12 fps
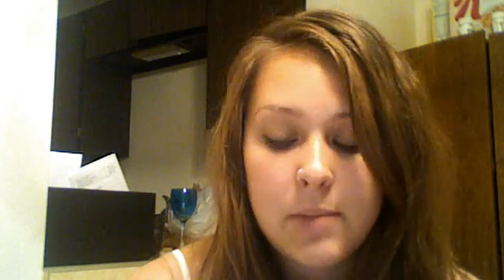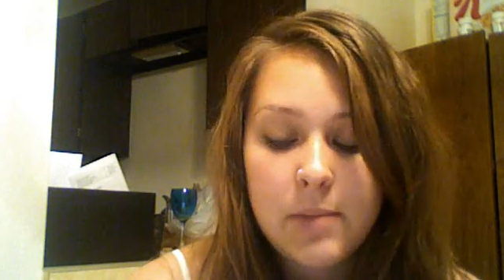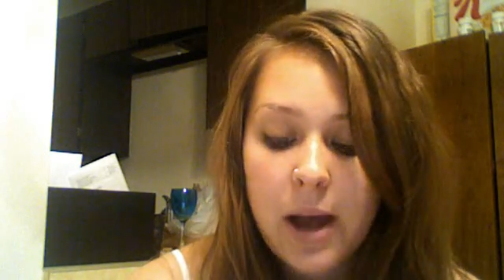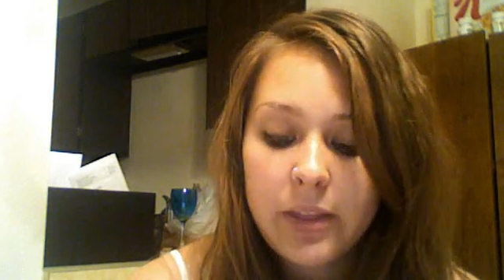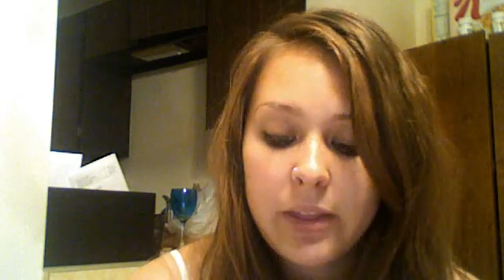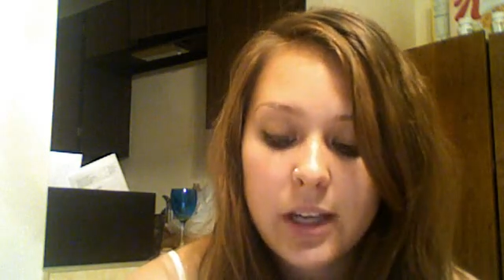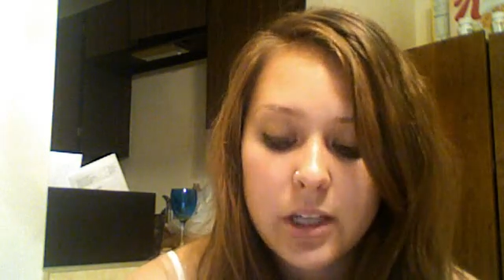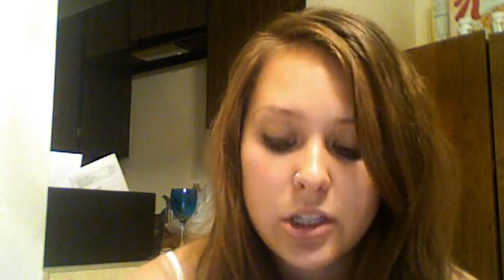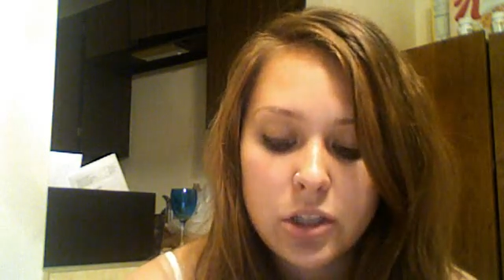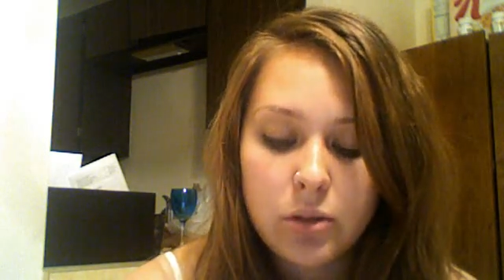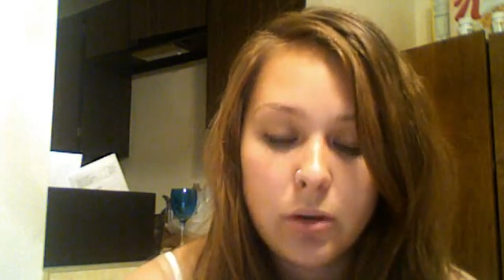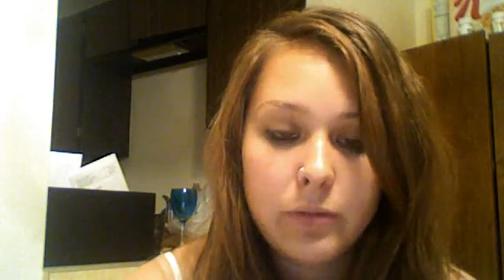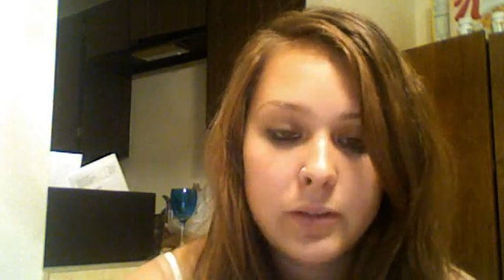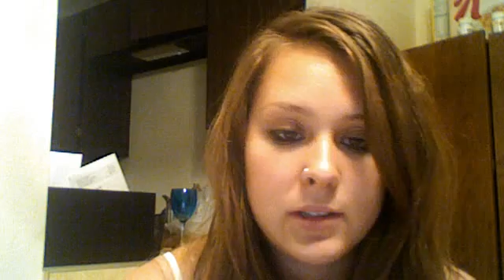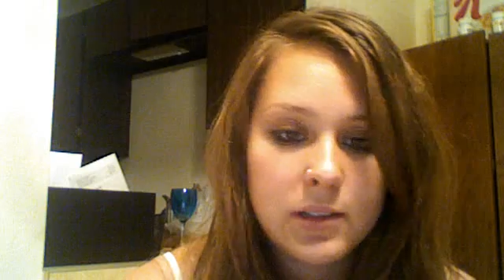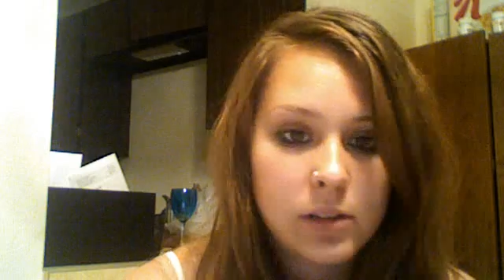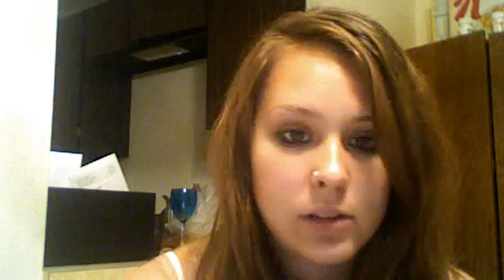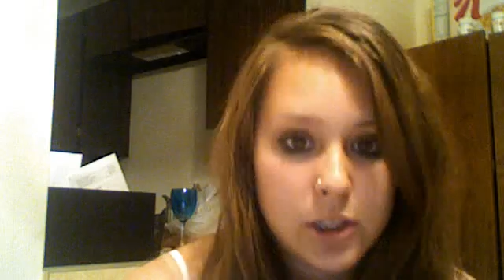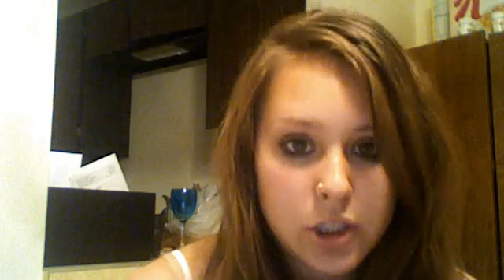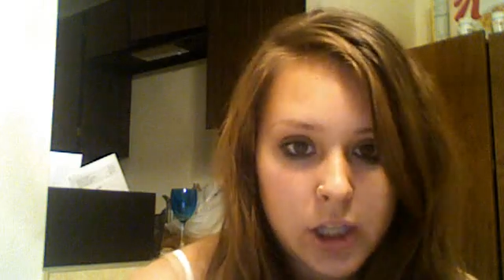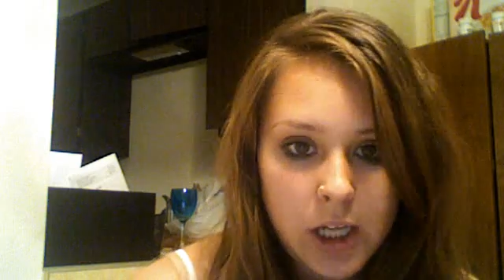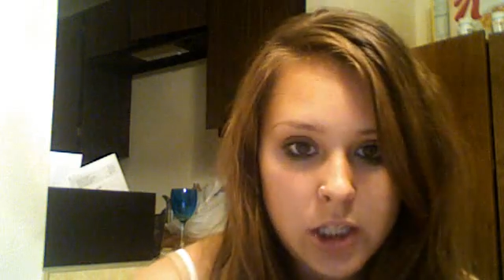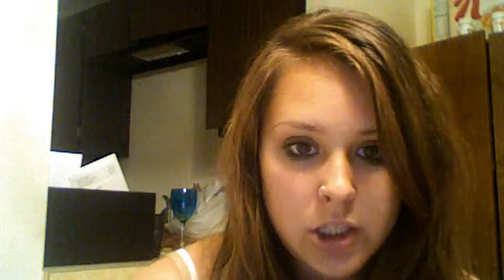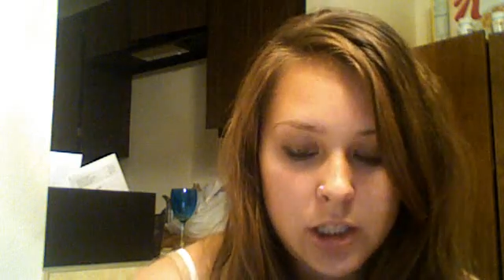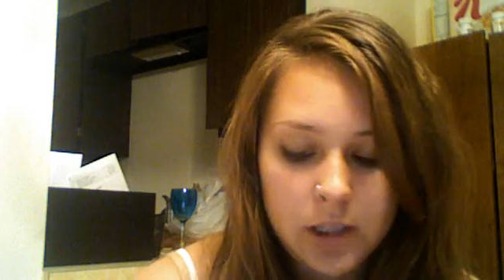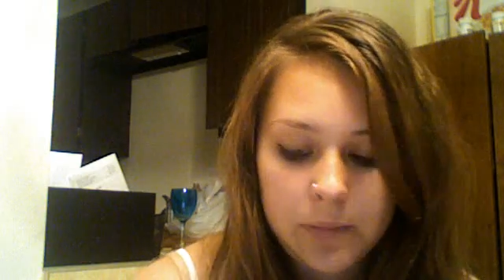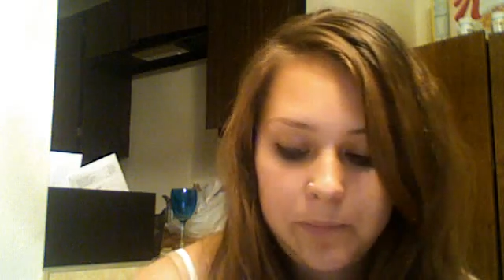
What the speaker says: about the issue of physical education.